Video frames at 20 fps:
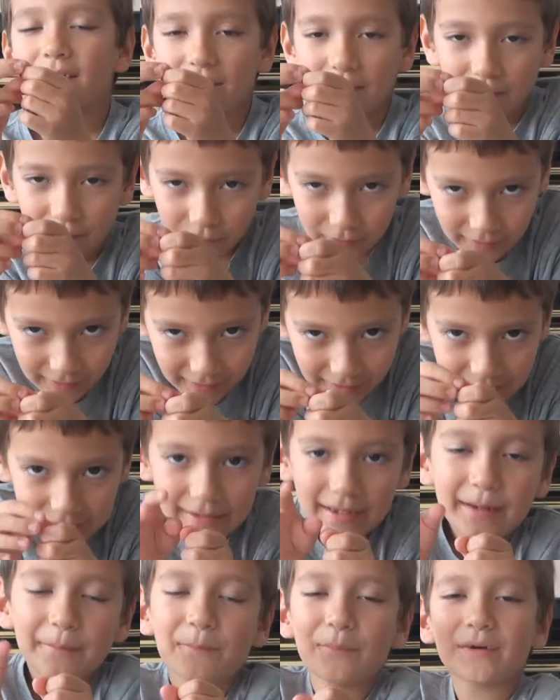So
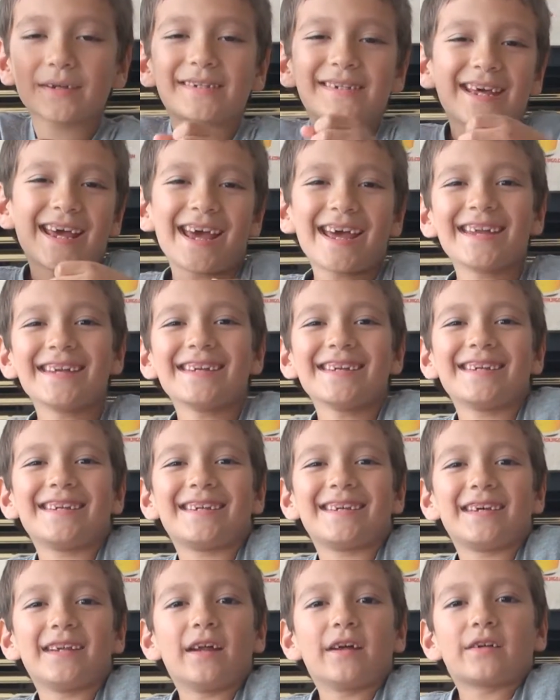they
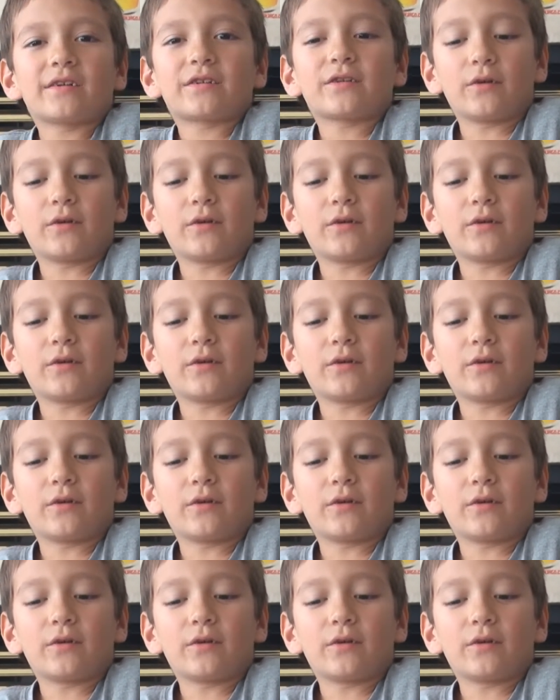pretended,